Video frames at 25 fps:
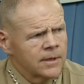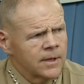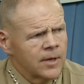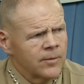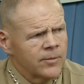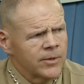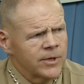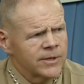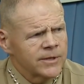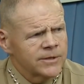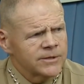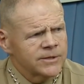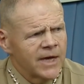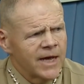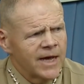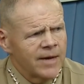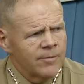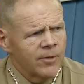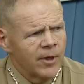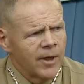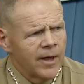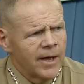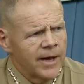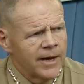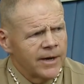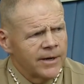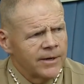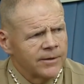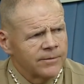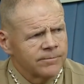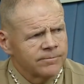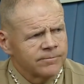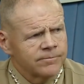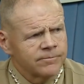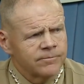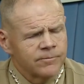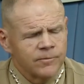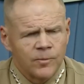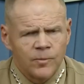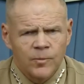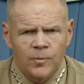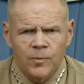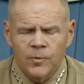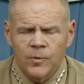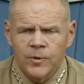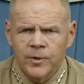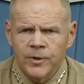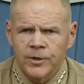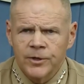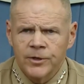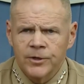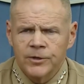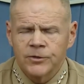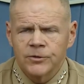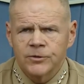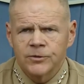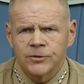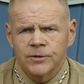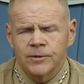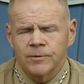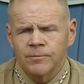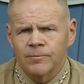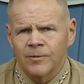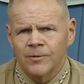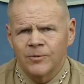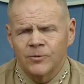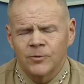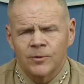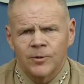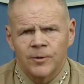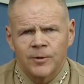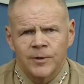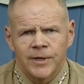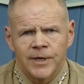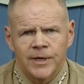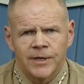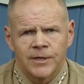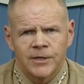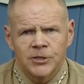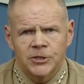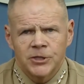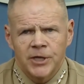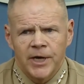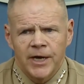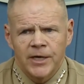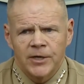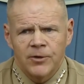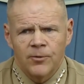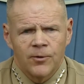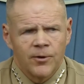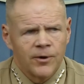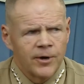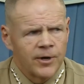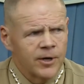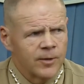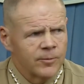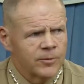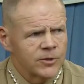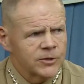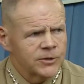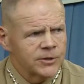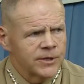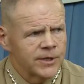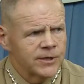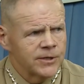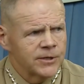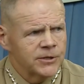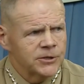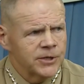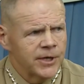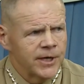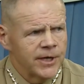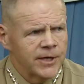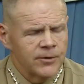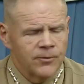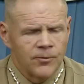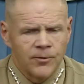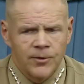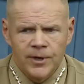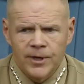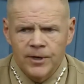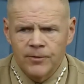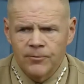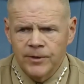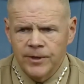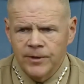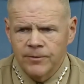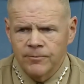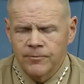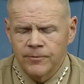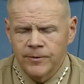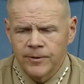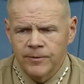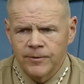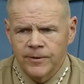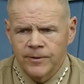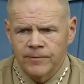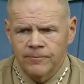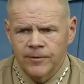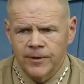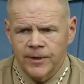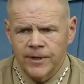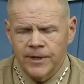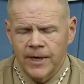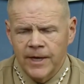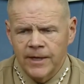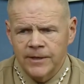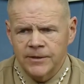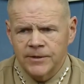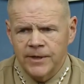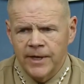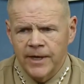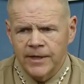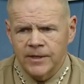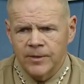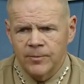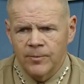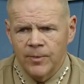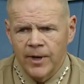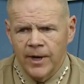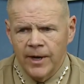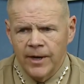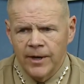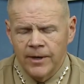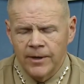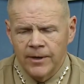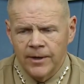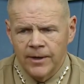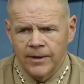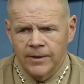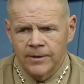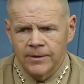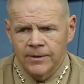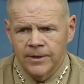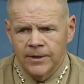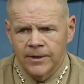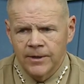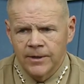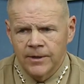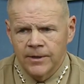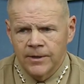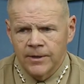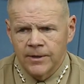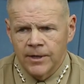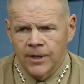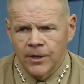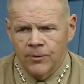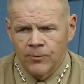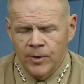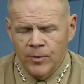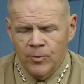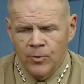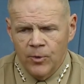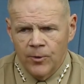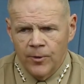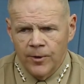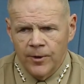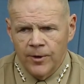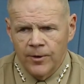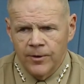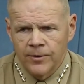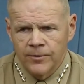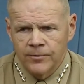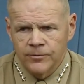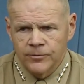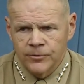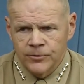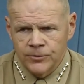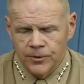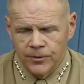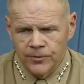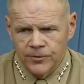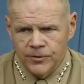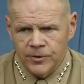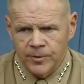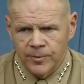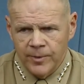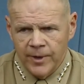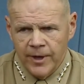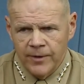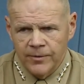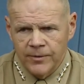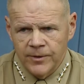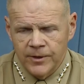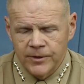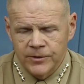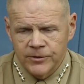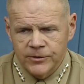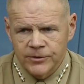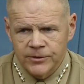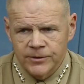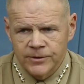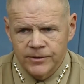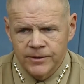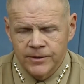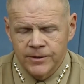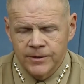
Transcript: I mean, the timeline is toward the end of January, almost the end of January, we were contacted by a reporter who told us about this,